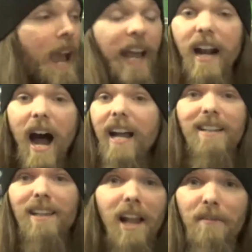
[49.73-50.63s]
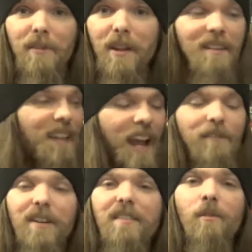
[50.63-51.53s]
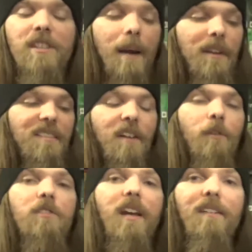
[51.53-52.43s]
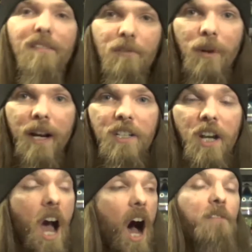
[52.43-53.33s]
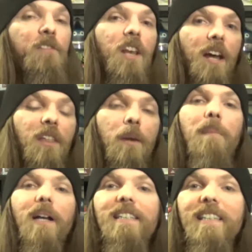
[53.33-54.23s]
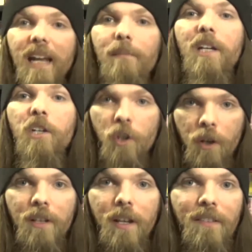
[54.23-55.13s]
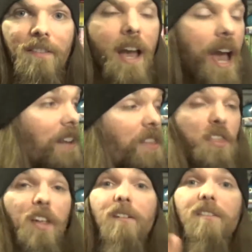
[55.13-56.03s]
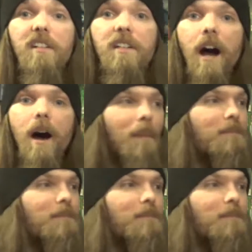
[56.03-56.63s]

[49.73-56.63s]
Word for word: And I love this. Every single time, it's several days straight of nothing but gaming goodness and things to come.